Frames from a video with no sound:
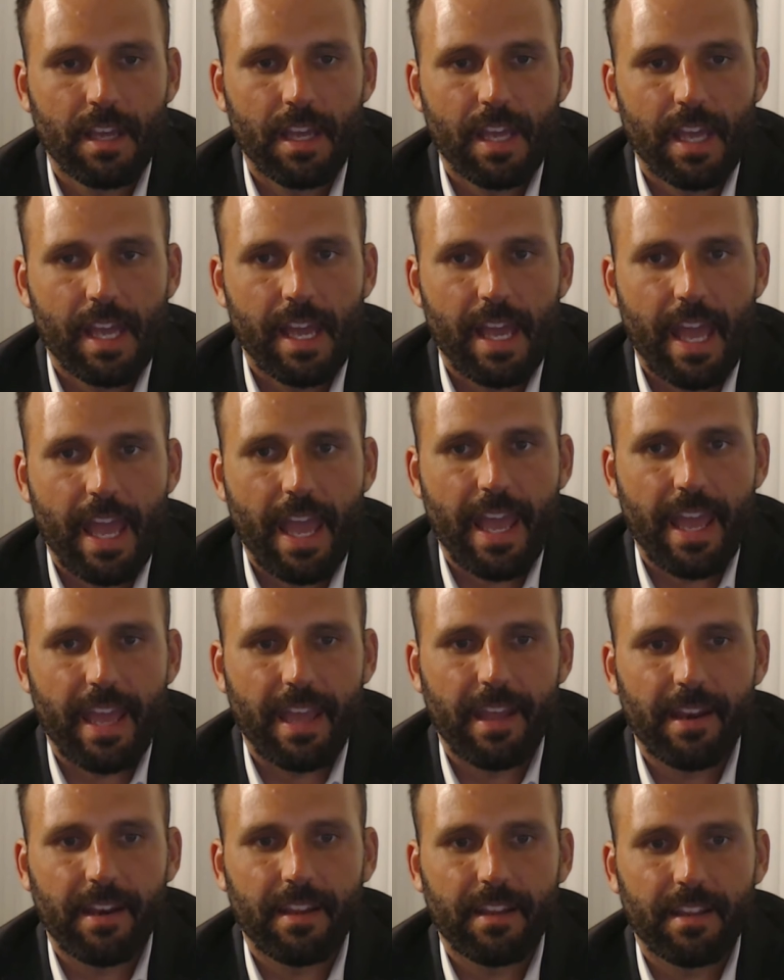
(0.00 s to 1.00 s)

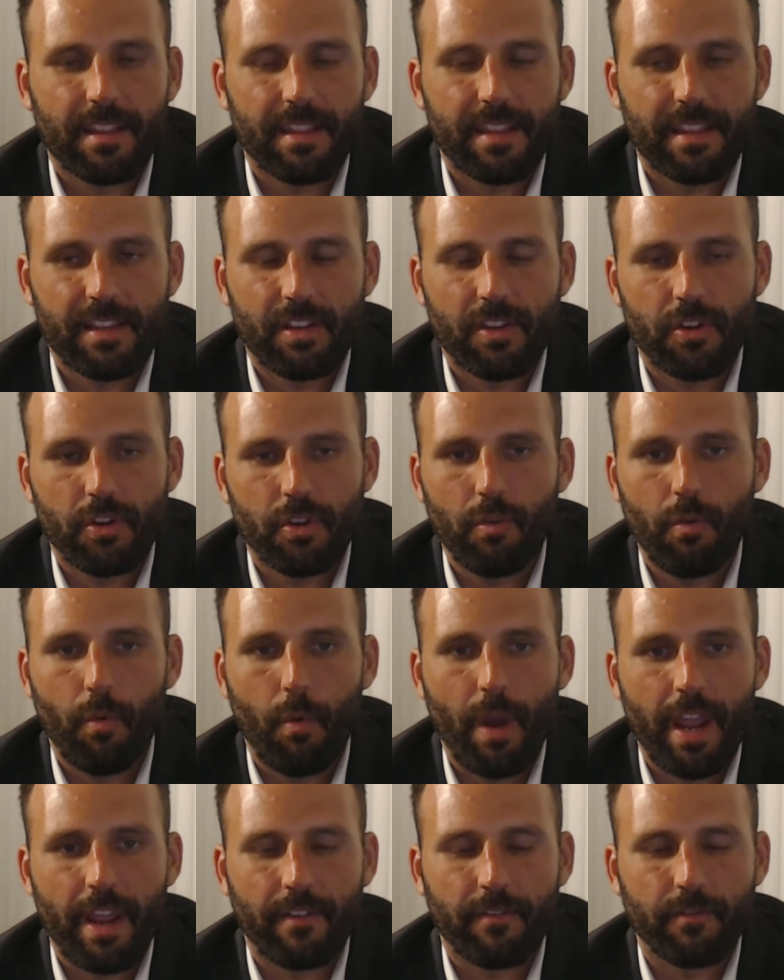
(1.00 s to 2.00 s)
And this new way
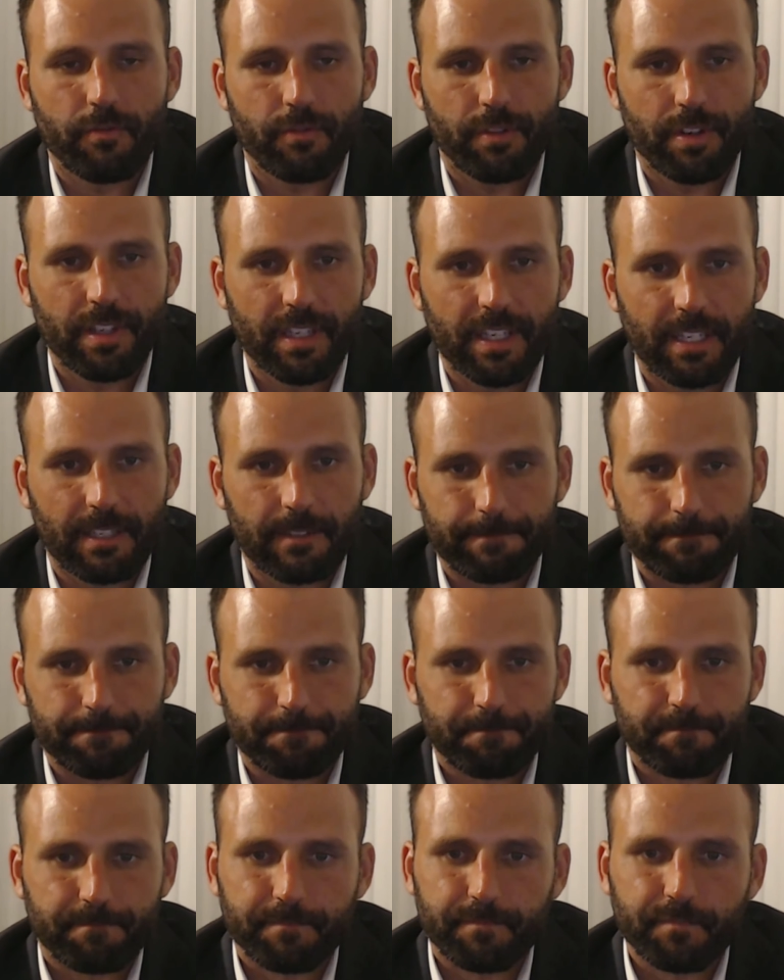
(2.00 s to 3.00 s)
of drilling
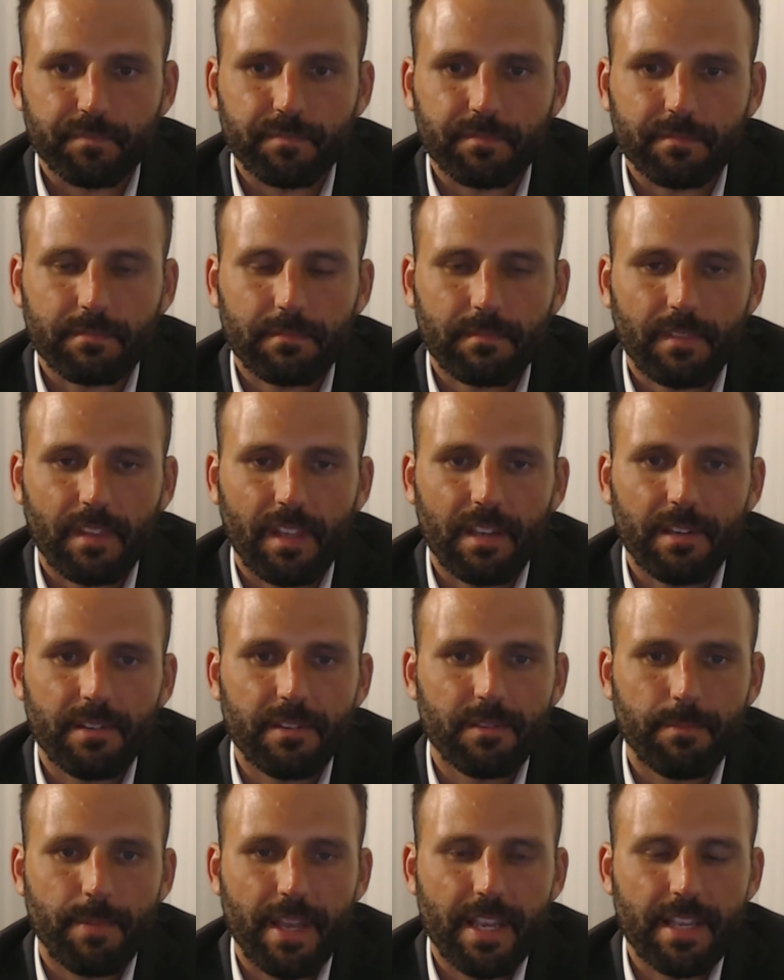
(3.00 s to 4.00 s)
is
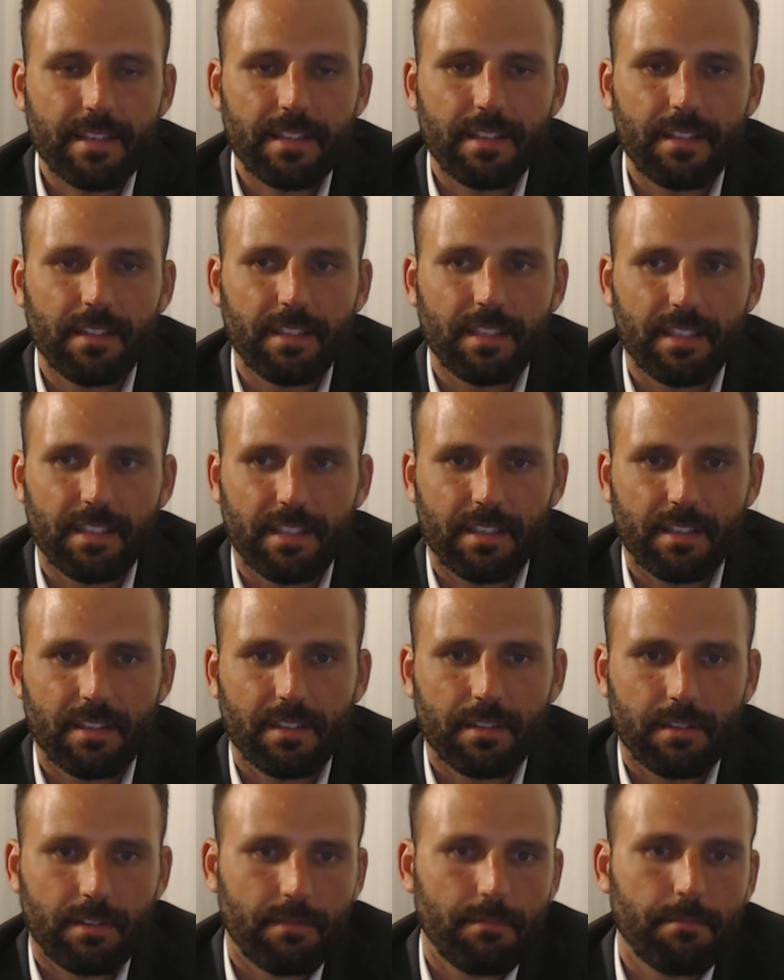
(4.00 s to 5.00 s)
basically
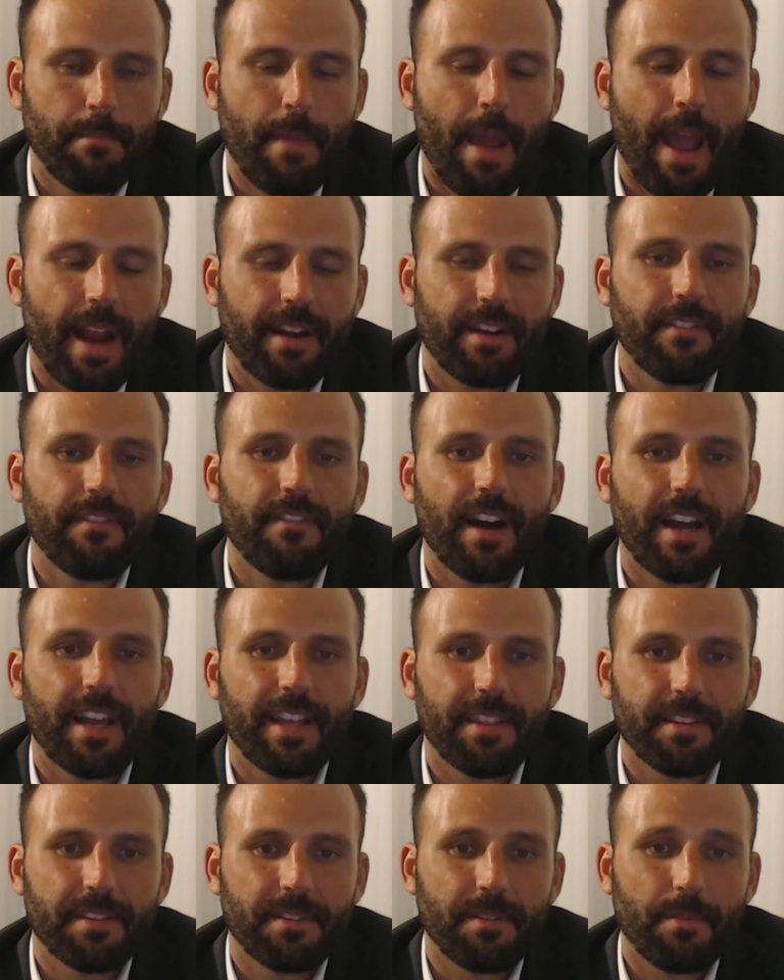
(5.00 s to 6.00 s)
magnified the
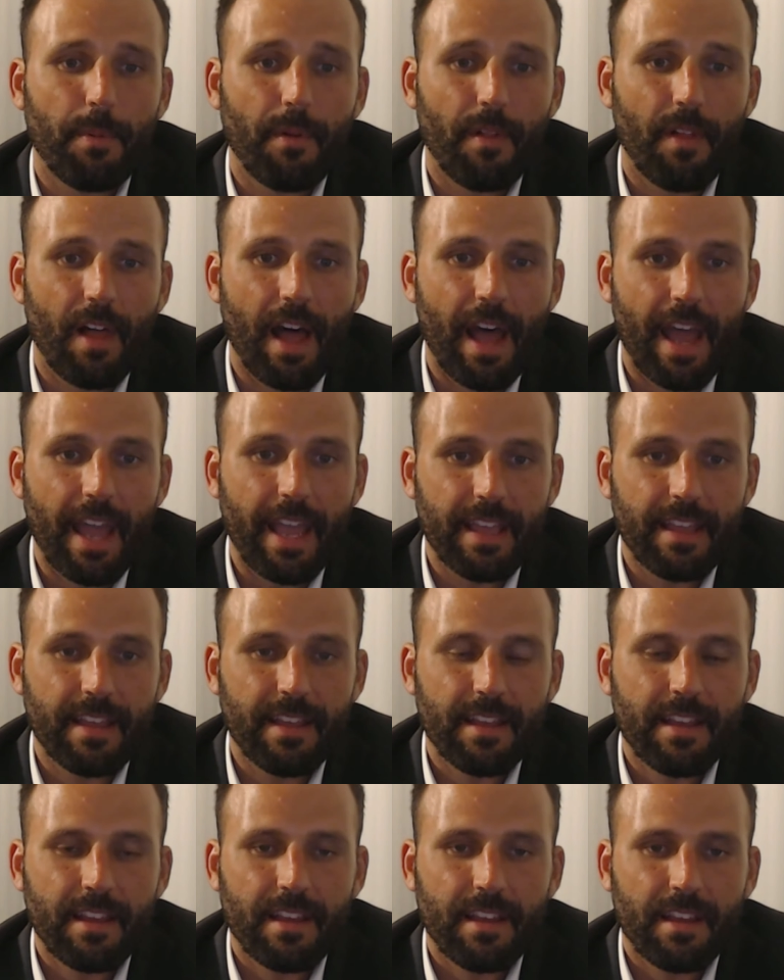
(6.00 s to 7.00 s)
supply
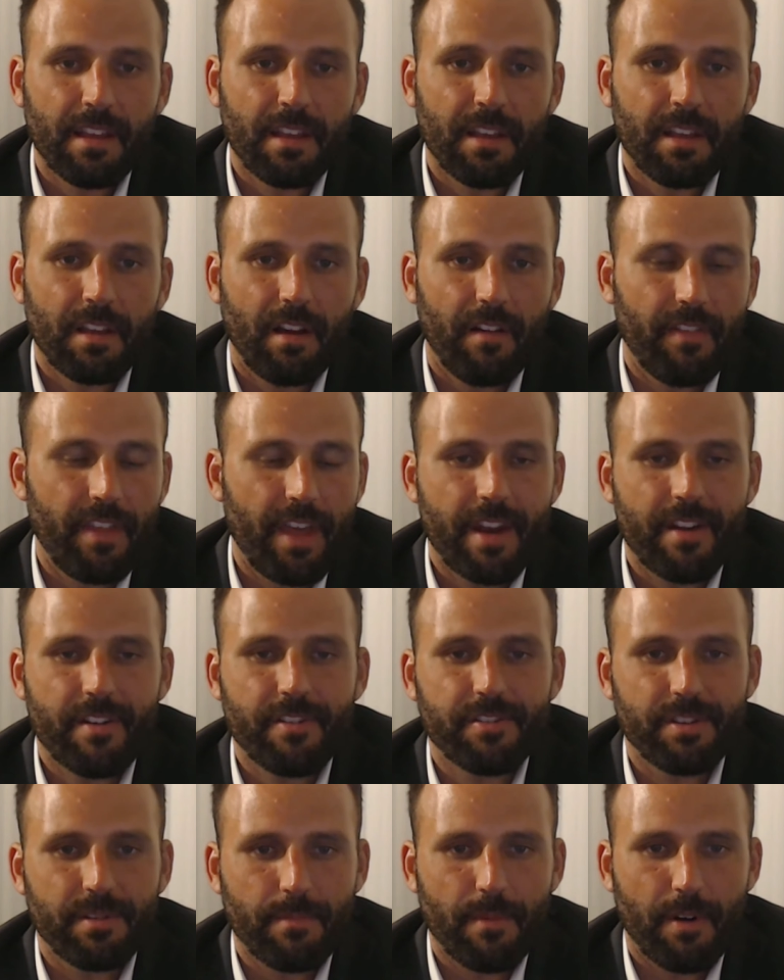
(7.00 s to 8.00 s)
of the energy
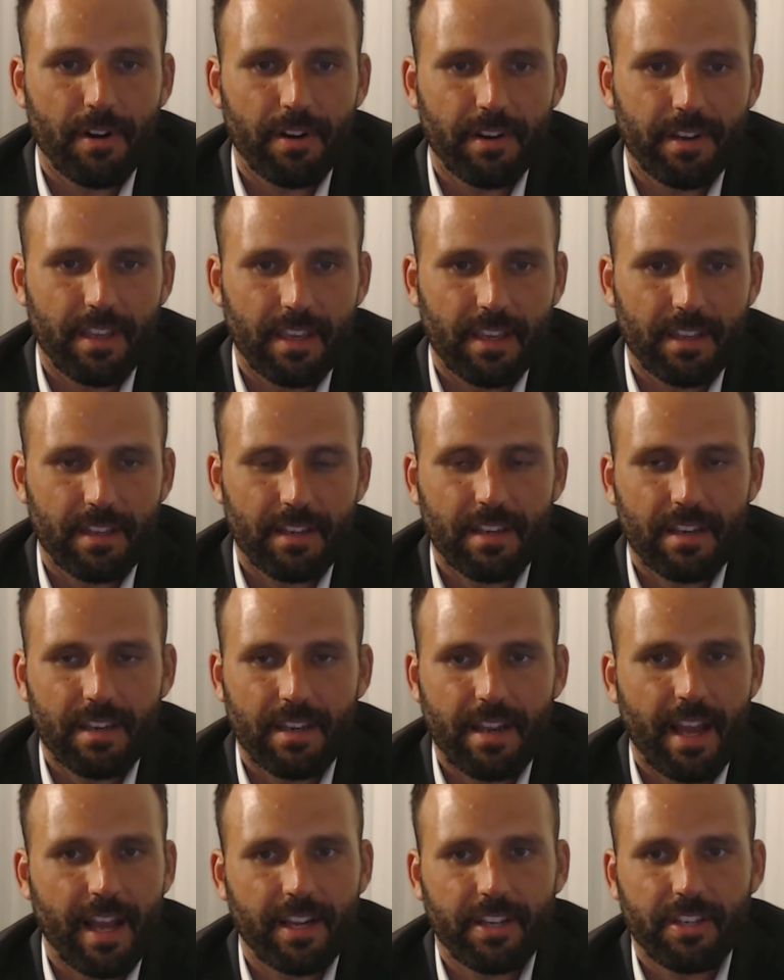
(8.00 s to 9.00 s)
market,
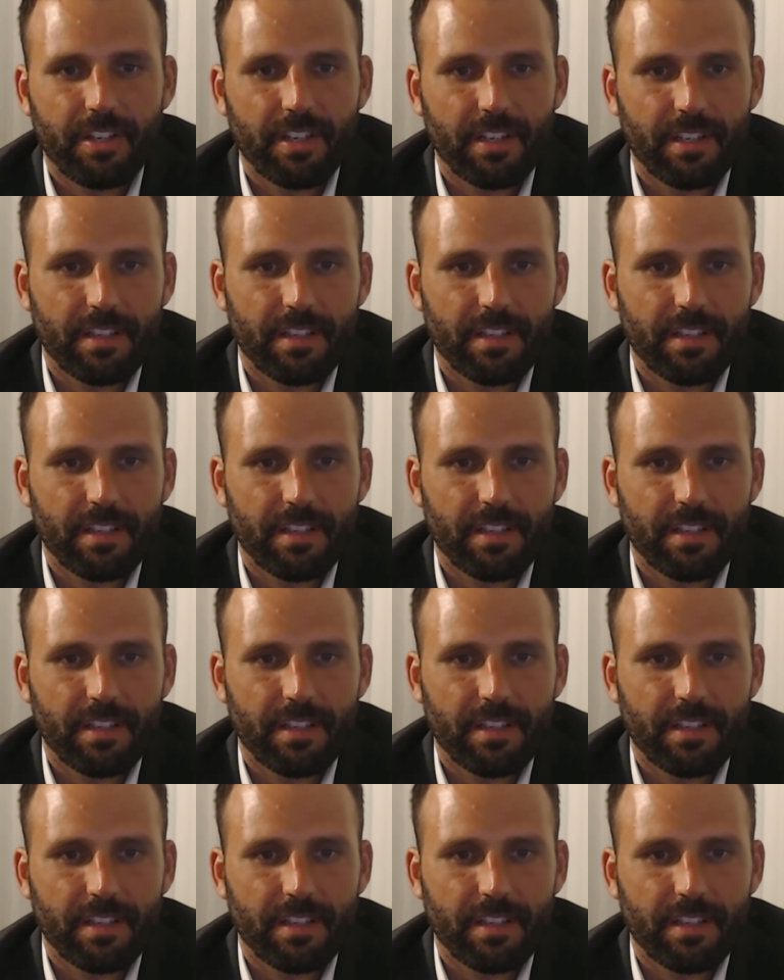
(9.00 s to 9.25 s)
not just in the